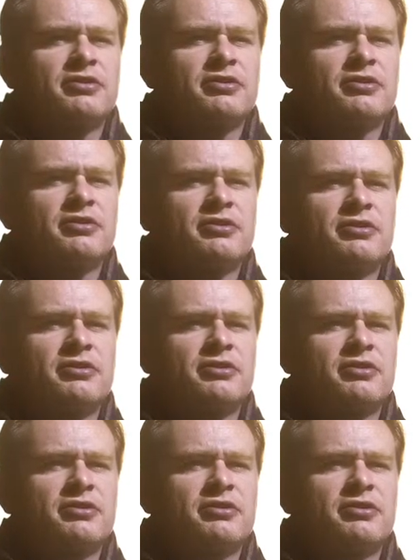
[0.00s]
Chris is
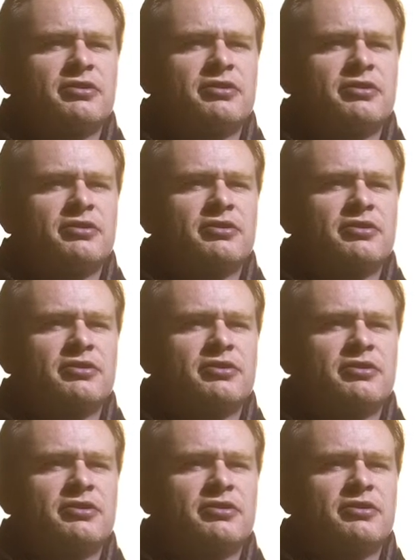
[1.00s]
very into
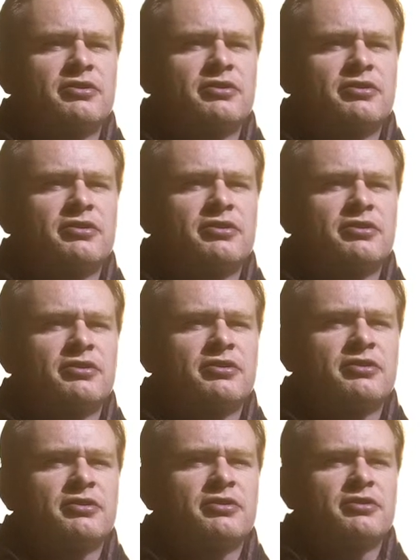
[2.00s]
every single
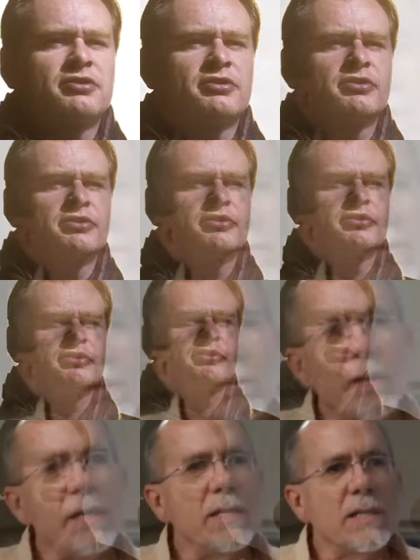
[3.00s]
aspect of the film,
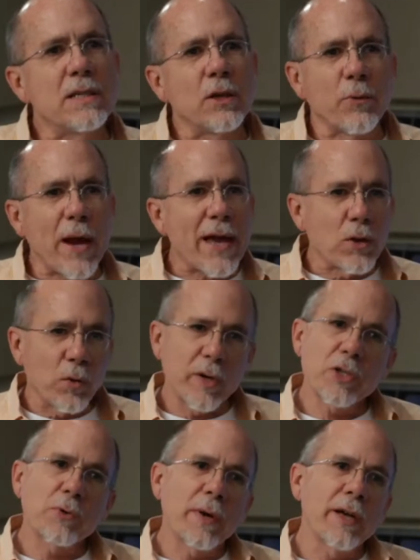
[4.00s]
and he's the grand
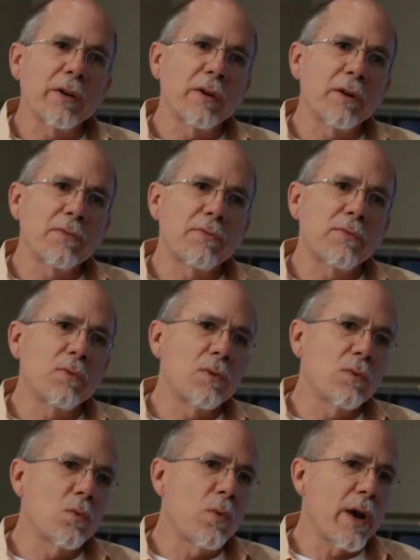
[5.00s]
orchestrator of
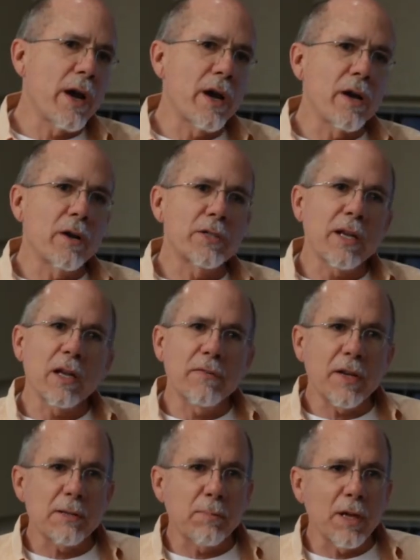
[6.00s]
where sound
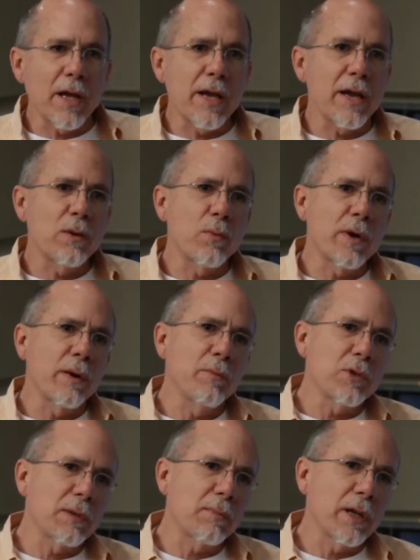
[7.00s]
effects play and where
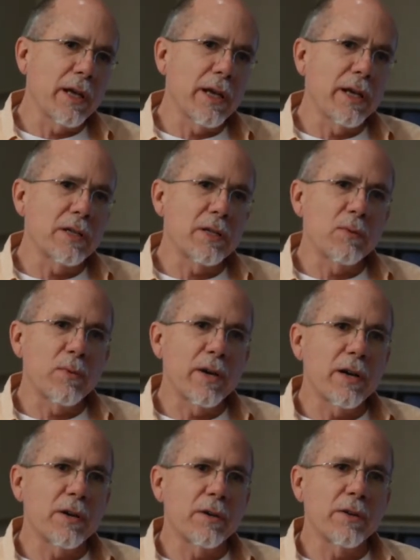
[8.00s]
music plays and
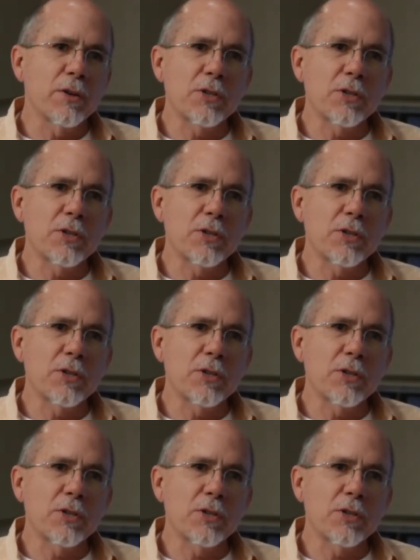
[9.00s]
where there's